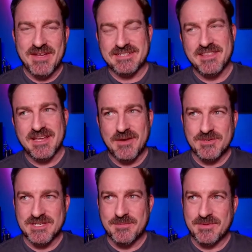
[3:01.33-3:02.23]
fact, I think I
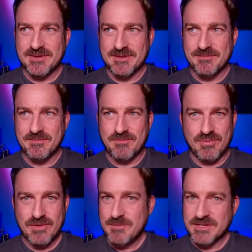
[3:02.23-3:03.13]
was up
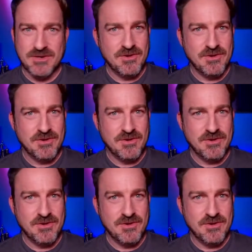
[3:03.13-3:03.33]
pretty much